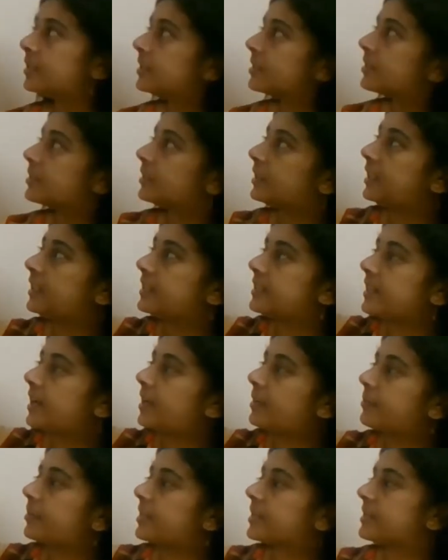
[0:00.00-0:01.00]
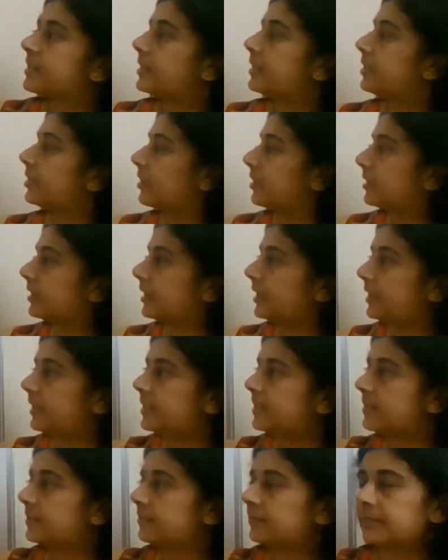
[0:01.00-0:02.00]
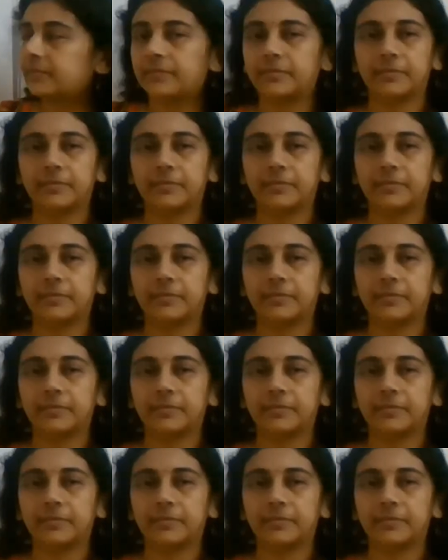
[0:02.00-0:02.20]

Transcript: So these are present on these